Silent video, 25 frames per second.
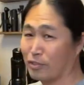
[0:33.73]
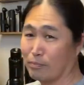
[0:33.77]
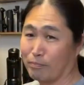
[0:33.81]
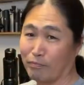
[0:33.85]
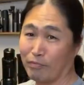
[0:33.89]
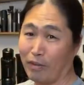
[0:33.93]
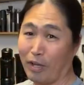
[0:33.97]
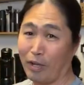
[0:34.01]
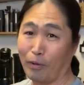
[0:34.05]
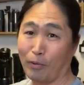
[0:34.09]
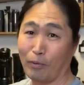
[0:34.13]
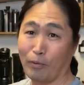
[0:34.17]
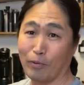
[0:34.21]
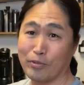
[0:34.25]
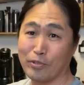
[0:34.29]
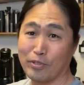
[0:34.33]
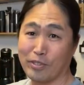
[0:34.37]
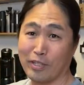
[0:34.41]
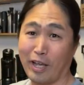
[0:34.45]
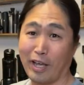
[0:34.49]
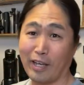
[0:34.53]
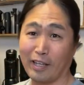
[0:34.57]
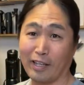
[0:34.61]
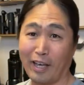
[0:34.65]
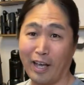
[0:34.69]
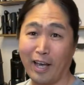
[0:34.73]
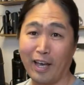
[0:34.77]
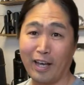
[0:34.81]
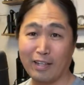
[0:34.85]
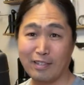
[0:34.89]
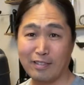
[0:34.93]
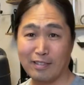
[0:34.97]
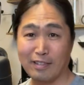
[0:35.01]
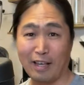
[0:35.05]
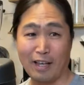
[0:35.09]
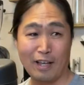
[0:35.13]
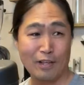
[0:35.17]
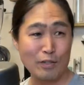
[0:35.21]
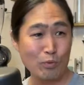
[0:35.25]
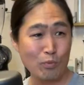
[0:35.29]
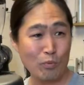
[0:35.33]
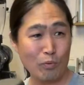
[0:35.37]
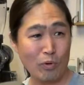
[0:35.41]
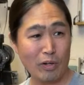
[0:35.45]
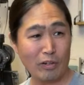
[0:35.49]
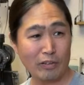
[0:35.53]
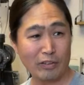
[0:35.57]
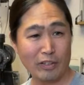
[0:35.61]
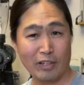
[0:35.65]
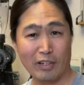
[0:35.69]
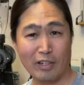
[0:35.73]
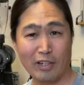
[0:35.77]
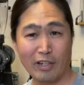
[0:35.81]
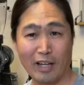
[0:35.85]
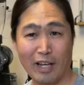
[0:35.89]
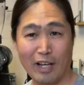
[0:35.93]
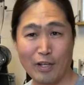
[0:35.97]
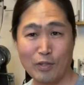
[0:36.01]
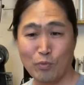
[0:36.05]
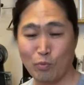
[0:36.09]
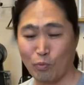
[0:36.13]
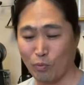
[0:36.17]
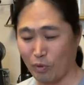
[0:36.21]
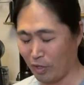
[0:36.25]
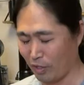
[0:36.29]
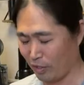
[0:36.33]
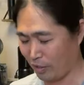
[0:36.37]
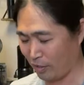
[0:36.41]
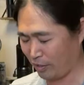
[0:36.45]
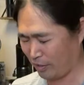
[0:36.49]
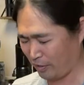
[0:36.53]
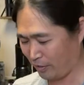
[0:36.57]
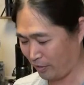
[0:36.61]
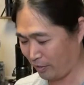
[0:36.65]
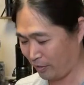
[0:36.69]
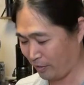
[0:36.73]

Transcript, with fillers: Fellow Stagg X as well, the glassware.